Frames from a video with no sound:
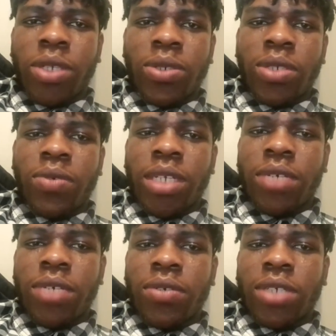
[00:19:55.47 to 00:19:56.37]
So the weather
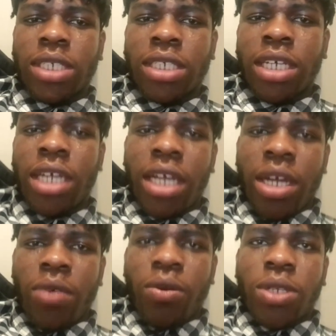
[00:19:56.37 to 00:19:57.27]
was
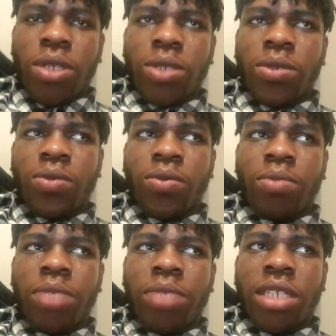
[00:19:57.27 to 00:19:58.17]

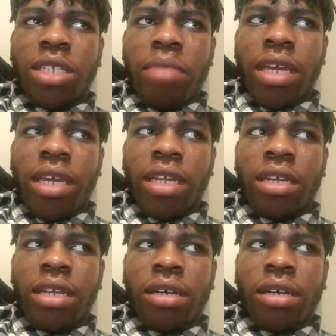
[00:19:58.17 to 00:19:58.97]
would be the main